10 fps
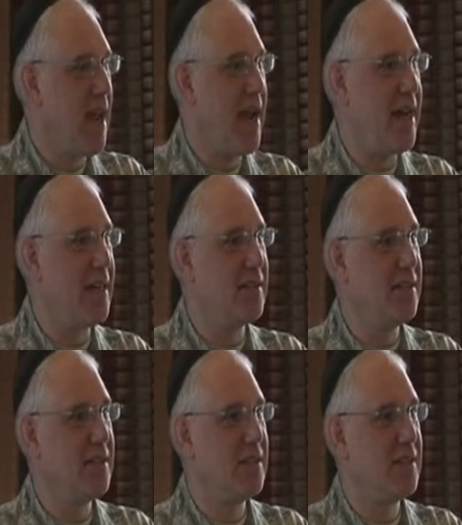
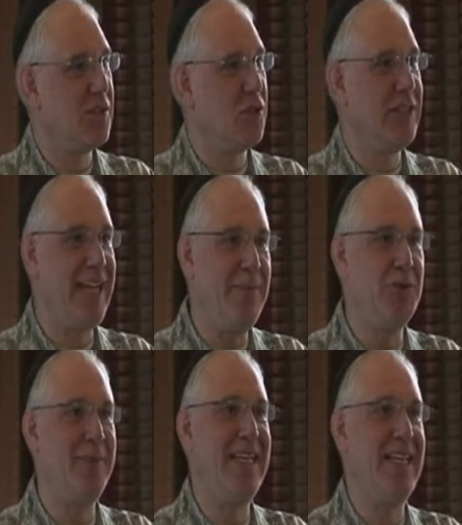And so she came to
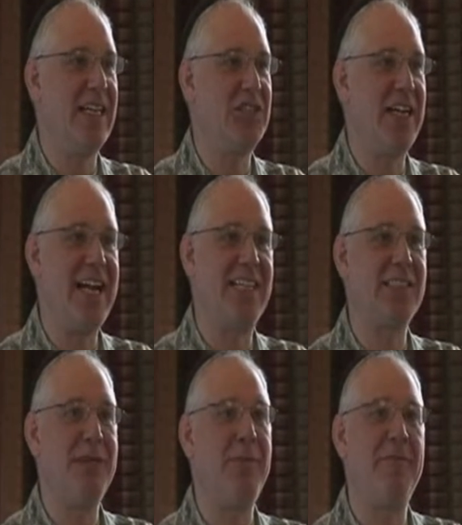me and she asked
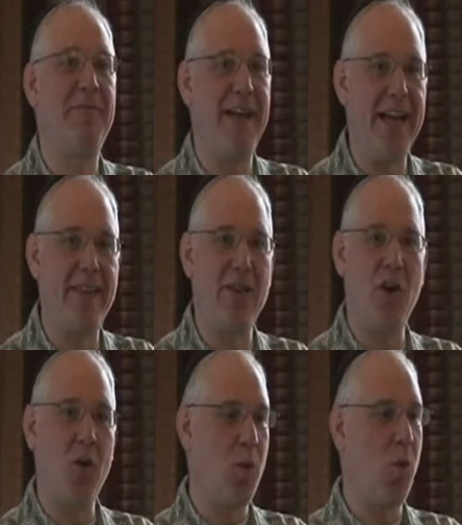me about faith. You
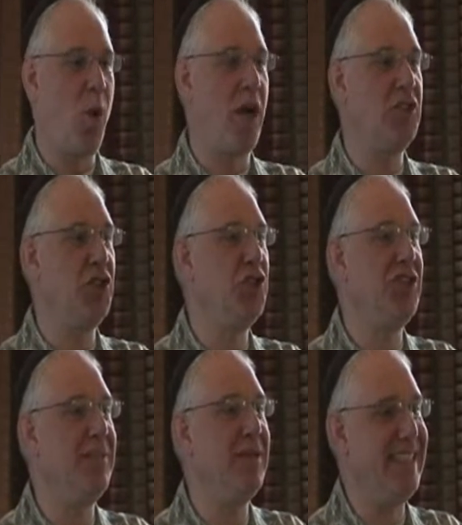know, what should
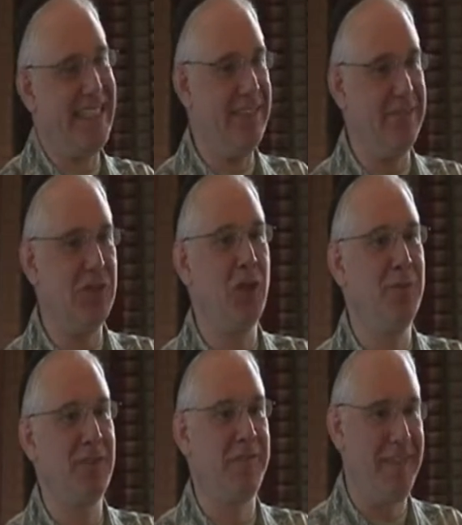she believe in terms
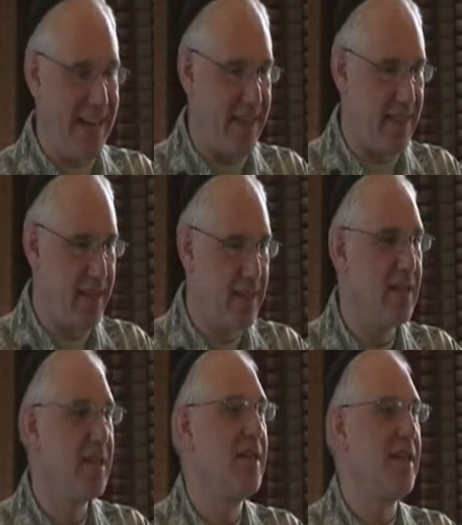of faith?
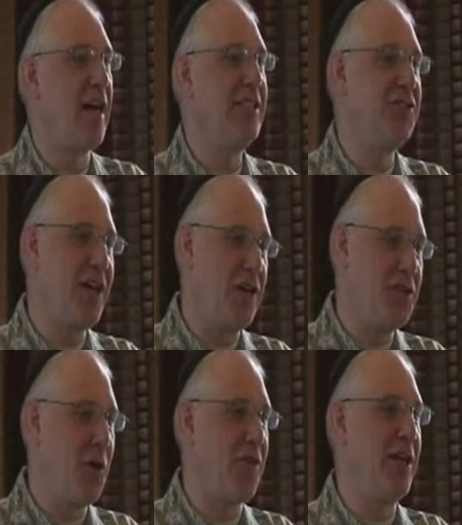Now I need to tell
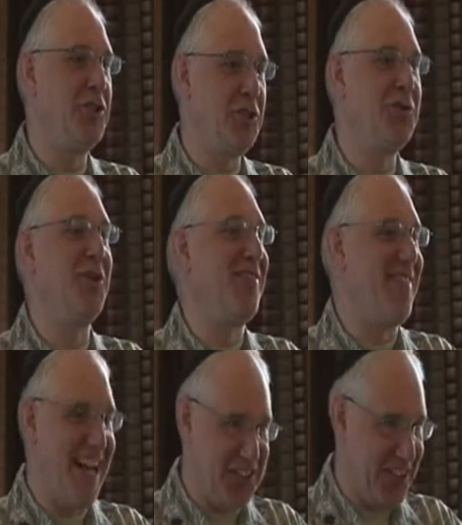you all that Jews don't
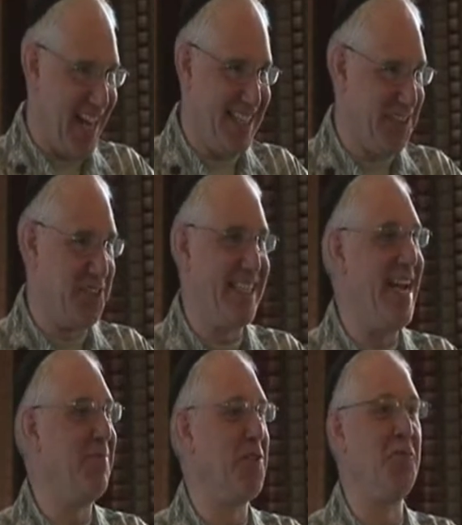evangelize, so she
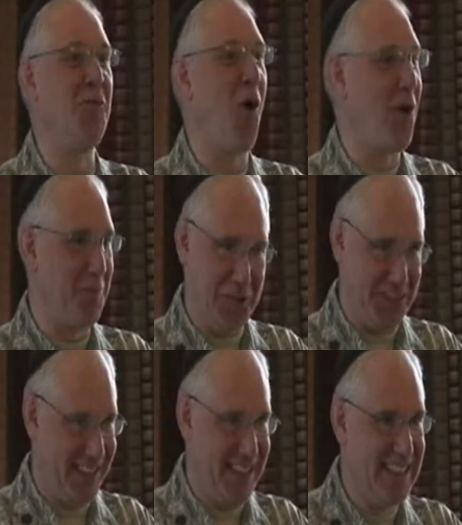came to the wrong
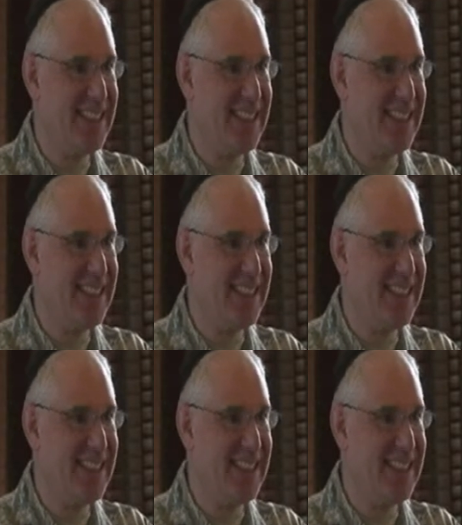person.